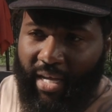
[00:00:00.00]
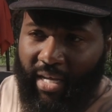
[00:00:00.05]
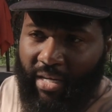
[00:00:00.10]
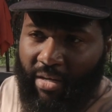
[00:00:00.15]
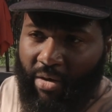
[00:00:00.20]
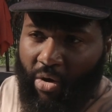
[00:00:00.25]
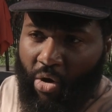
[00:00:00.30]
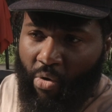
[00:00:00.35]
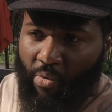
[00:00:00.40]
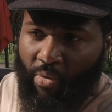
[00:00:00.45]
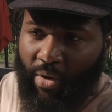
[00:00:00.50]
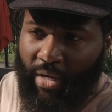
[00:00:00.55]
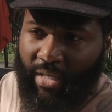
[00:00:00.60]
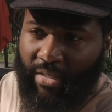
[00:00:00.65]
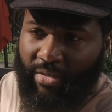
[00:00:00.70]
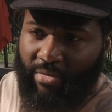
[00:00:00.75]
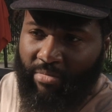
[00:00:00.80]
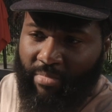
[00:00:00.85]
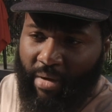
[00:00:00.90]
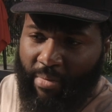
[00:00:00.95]
And
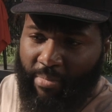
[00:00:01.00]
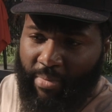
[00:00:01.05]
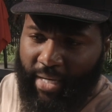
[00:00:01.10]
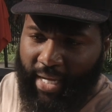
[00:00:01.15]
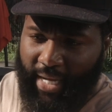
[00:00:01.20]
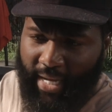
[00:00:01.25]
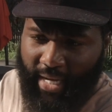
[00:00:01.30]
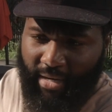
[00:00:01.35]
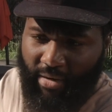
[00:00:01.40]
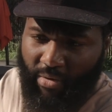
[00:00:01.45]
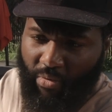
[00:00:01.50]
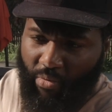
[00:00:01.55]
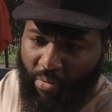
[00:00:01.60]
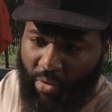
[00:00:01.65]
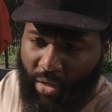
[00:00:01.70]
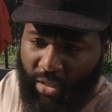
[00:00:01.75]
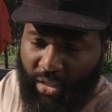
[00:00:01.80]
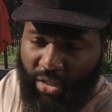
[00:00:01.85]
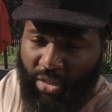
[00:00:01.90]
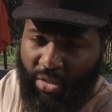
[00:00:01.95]
always remember that
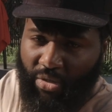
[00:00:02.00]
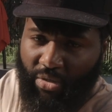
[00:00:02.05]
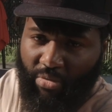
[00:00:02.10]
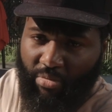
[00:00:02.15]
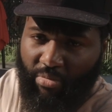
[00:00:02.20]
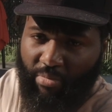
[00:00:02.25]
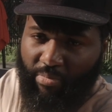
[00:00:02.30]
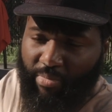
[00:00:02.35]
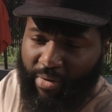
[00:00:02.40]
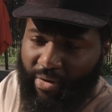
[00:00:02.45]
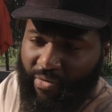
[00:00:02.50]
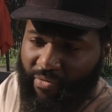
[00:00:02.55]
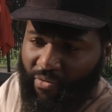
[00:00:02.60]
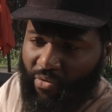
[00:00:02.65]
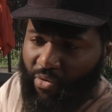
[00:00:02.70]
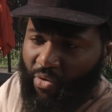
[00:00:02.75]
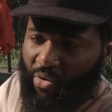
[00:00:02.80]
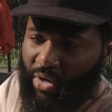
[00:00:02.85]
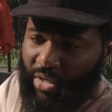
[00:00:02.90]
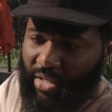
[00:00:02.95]
what you put
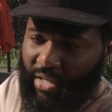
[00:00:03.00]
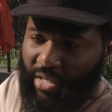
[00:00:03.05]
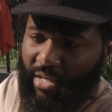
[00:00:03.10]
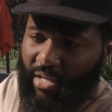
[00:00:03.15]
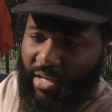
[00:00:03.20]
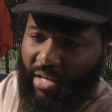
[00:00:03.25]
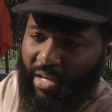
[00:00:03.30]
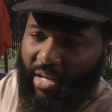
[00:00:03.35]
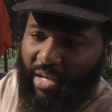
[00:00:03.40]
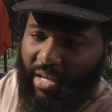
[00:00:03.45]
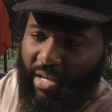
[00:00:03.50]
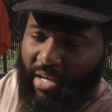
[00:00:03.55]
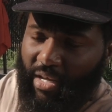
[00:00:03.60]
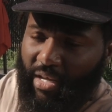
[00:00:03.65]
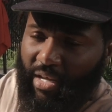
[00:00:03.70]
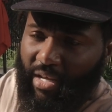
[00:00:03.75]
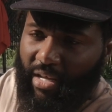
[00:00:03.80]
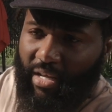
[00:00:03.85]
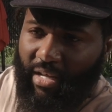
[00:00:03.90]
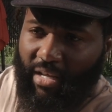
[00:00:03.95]
forth
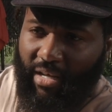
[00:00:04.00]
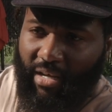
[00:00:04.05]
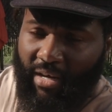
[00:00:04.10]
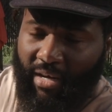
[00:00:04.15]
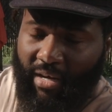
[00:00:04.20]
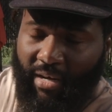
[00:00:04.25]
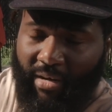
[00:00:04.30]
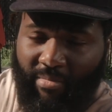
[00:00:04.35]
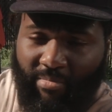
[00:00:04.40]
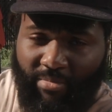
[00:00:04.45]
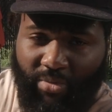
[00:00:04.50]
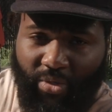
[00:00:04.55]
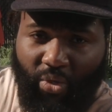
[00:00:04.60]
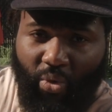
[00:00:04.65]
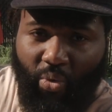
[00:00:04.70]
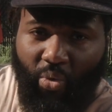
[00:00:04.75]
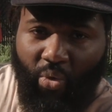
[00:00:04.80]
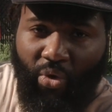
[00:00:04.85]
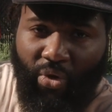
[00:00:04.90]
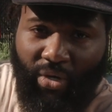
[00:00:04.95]

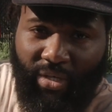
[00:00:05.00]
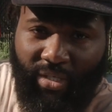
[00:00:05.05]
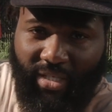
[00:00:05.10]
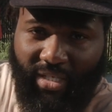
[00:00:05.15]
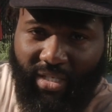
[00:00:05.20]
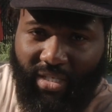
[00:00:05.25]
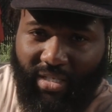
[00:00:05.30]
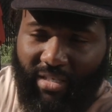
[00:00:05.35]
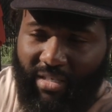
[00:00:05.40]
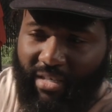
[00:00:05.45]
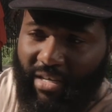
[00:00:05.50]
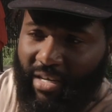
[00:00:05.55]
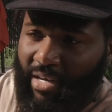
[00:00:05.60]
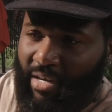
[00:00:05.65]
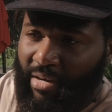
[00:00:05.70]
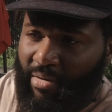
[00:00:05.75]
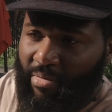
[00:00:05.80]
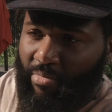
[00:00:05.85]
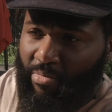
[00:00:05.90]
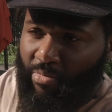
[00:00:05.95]
towards
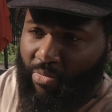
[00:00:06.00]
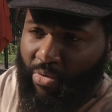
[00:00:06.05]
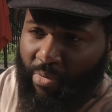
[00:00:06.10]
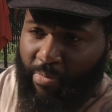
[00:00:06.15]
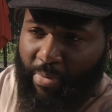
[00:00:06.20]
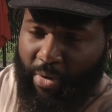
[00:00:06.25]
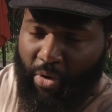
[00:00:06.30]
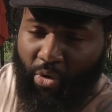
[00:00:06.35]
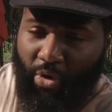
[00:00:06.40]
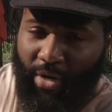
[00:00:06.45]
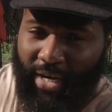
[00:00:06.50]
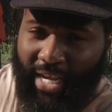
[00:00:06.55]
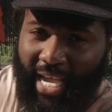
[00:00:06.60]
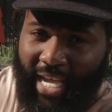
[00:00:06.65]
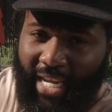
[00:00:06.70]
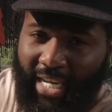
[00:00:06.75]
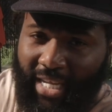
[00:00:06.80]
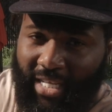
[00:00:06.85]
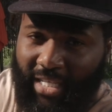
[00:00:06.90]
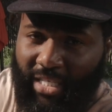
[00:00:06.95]
will be
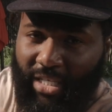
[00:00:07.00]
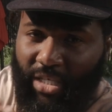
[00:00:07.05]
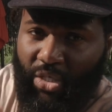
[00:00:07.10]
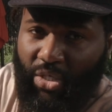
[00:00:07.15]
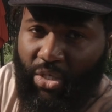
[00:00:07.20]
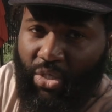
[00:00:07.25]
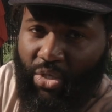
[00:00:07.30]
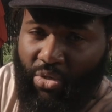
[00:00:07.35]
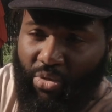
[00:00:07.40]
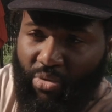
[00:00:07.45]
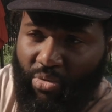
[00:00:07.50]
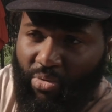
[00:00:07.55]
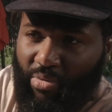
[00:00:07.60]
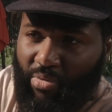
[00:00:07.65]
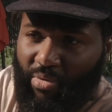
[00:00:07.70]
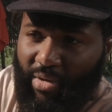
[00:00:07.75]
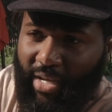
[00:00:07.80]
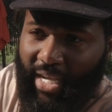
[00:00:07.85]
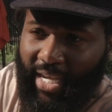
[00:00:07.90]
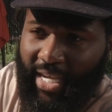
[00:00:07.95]
organically you.
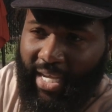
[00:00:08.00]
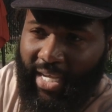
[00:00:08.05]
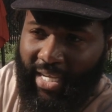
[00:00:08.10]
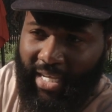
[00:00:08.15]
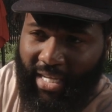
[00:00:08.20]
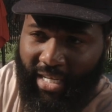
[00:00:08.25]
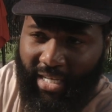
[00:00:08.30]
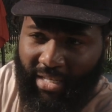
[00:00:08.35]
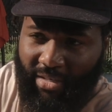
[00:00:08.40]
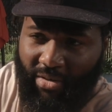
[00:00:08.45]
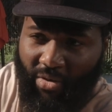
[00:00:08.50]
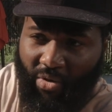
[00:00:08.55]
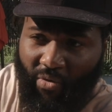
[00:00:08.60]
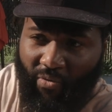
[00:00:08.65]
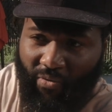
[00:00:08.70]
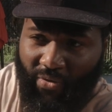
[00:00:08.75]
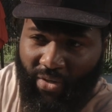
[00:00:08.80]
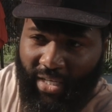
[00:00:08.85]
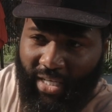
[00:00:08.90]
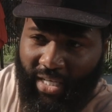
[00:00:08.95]
And
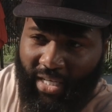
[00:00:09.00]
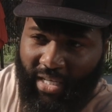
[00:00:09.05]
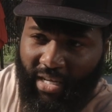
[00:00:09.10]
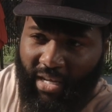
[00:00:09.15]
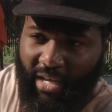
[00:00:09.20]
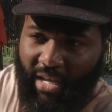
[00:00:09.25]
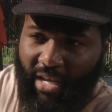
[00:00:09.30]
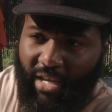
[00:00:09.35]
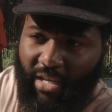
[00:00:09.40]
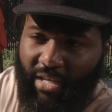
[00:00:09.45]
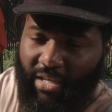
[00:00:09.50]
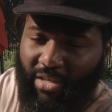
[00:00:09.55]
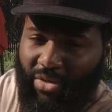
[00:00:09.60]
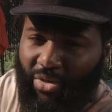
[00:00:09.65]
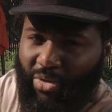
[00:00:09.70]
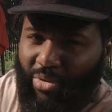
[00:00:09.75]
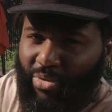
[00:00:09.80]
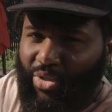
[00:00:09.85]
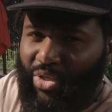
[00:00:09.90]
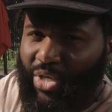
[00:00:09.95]
hopefully you
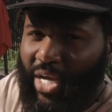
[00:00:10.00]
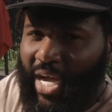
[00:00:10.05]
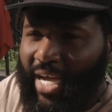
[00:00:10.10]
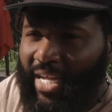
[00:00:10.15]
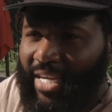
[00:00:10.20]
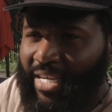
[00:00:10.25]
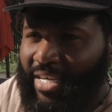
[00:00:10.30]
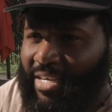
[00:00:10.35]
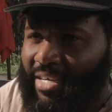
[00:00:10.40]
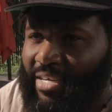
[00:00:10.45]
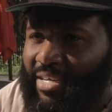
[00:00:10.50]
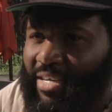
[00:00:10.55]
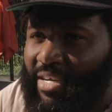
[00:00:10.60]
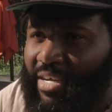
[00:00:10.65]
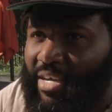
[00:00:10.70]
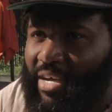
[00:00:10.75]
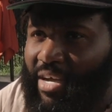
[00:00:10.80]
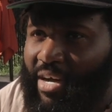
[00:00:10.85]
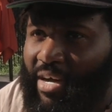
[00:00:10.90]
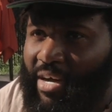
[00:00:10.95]
don't try to
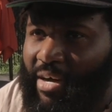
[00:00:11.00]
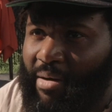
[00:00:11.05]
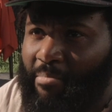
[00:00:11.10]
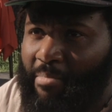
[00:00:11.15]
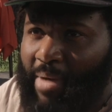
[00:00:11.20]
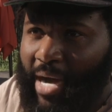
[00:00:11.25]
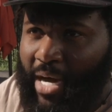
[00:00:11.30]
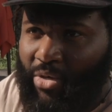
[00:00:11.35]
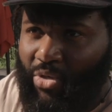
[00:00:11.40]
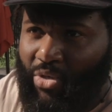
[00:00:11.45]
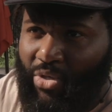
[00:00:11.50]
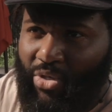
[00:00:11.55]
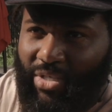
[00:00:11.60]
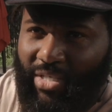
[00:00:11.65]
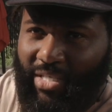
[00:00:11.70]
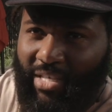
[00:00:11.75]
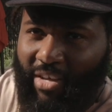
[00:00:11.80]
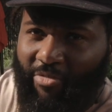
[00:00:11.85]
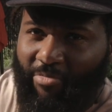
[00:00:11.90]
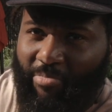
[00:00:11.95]
model
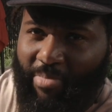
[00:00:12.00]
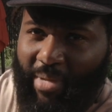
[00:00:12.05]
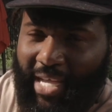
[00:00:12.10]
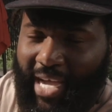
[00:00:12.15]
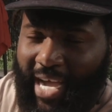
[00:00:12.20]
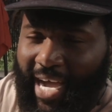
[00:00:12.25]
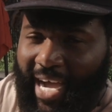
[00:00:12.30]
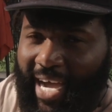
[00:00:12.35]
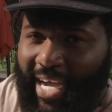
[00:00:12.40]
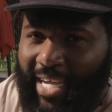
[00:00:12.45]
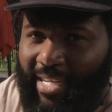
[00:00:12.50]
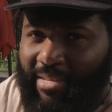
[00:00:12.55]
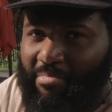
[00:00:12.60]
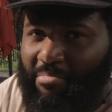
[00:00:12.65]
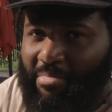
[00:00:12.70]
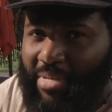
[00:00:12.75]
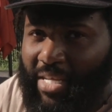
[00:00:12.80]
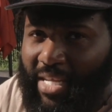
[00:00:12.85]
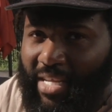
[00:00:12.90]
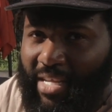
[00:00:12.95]
yourself
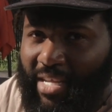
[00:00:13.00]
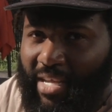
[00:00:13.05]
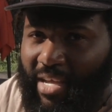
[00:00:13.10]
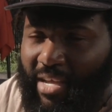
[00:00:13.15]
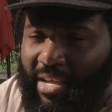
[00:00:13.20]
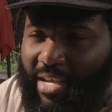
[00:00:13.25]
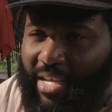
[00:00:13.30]
behind me.